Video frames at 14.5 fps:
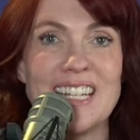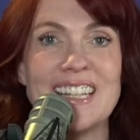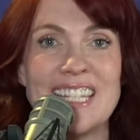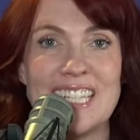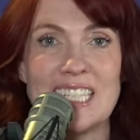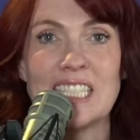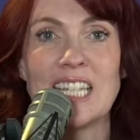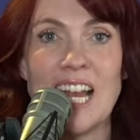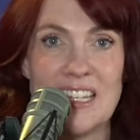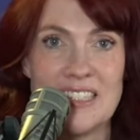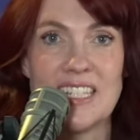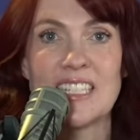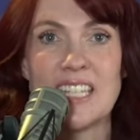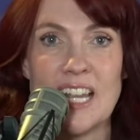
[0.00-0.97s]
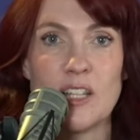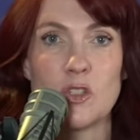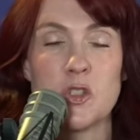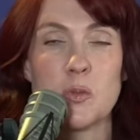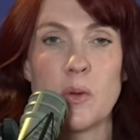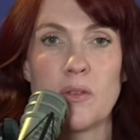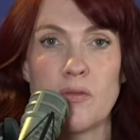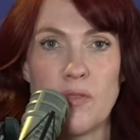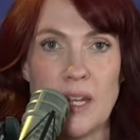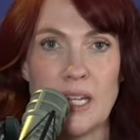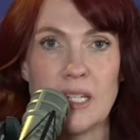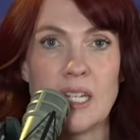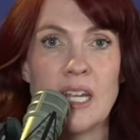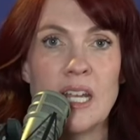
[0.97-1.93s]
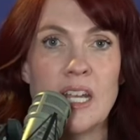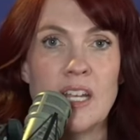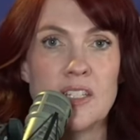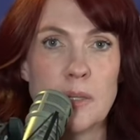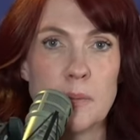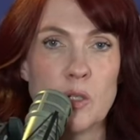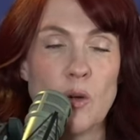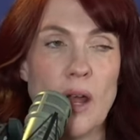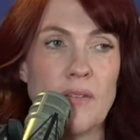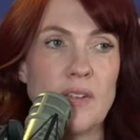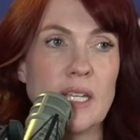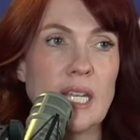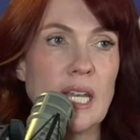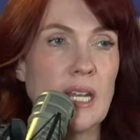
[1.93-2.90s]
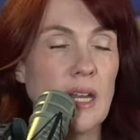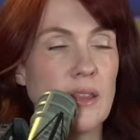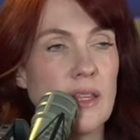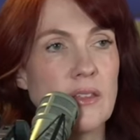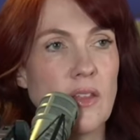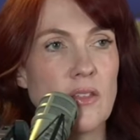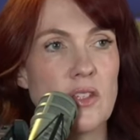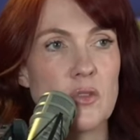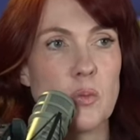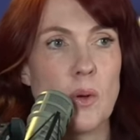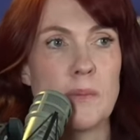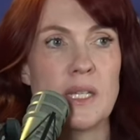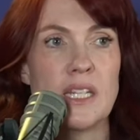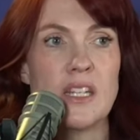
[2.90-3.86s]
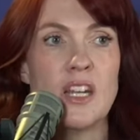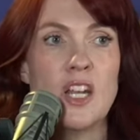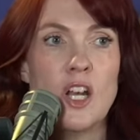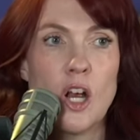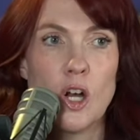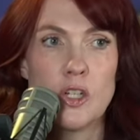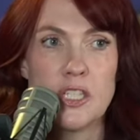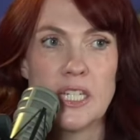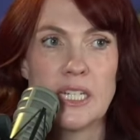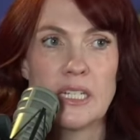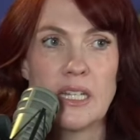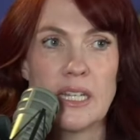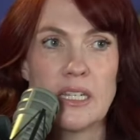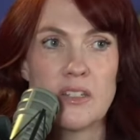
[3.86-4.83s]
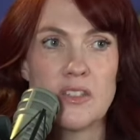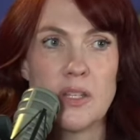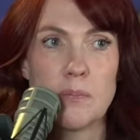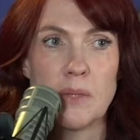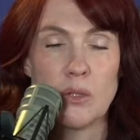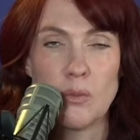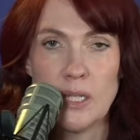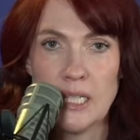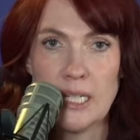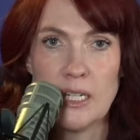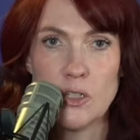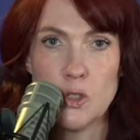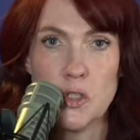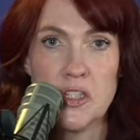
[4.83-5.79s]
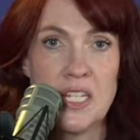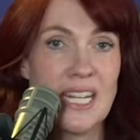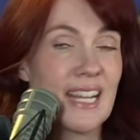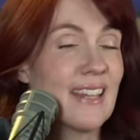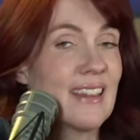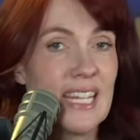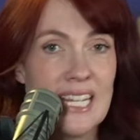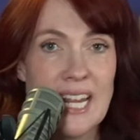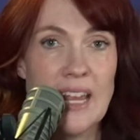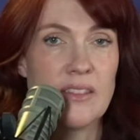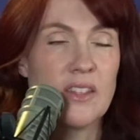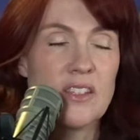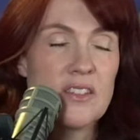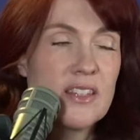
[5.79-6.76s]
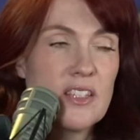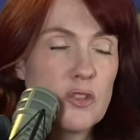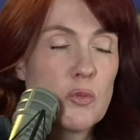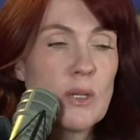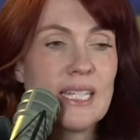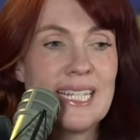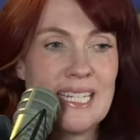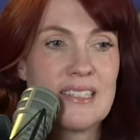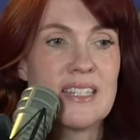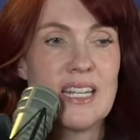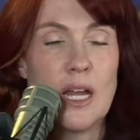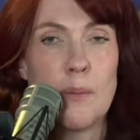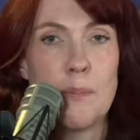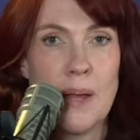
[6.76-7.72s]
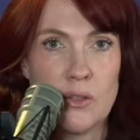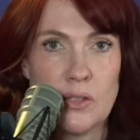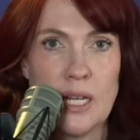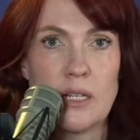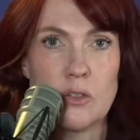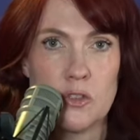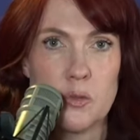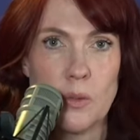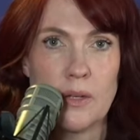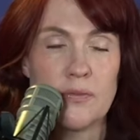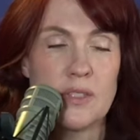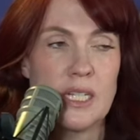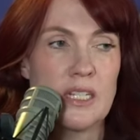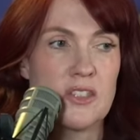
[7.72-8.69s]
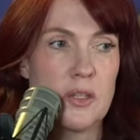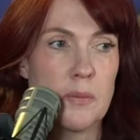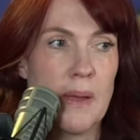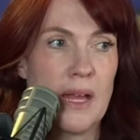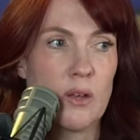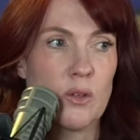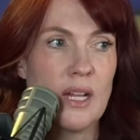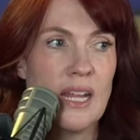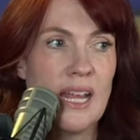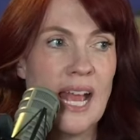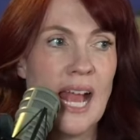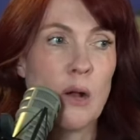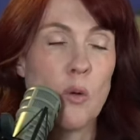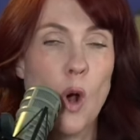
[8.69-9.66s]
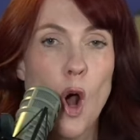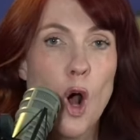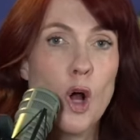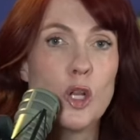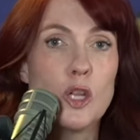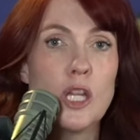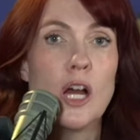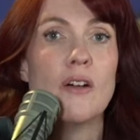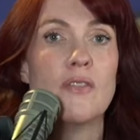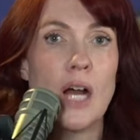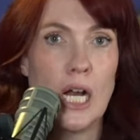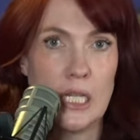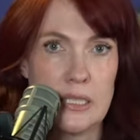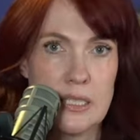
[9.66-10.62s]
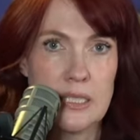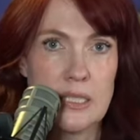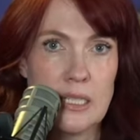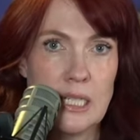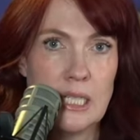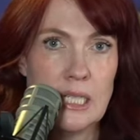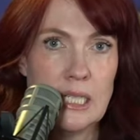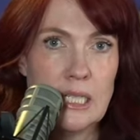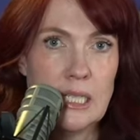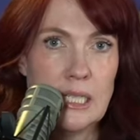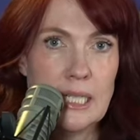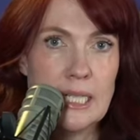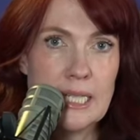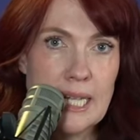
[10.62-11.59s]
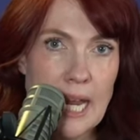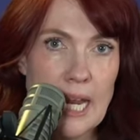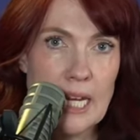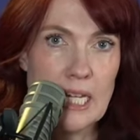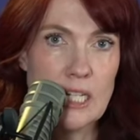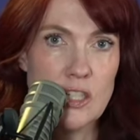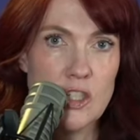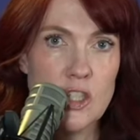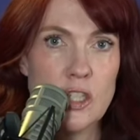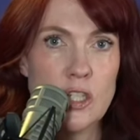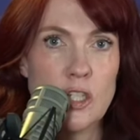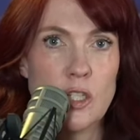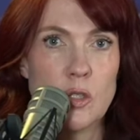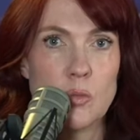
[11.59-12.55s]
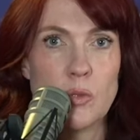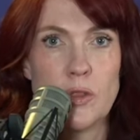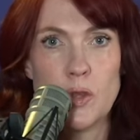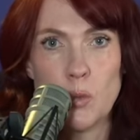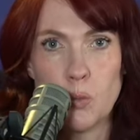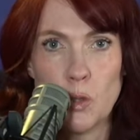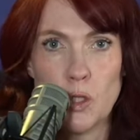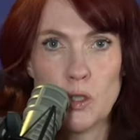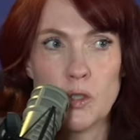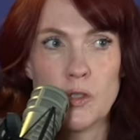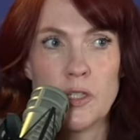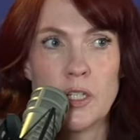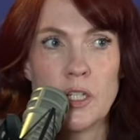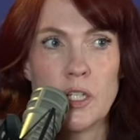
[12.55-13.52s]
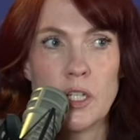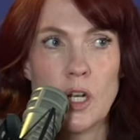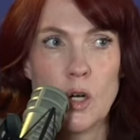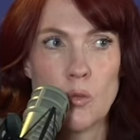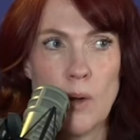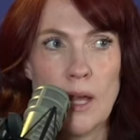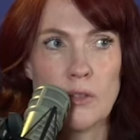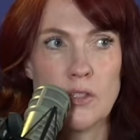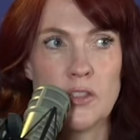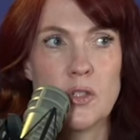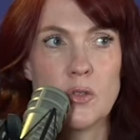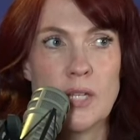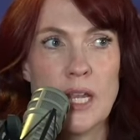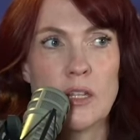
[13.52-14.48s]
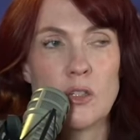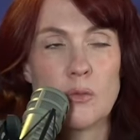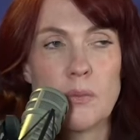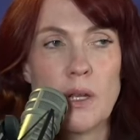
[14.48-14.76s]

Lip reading: the classic Taylor Swift fan demographic. And I think that this woman articulated something really interesting that, again, this really isn't about Taylor Swift. It's about how all of us engage with the world around us. So Taylor,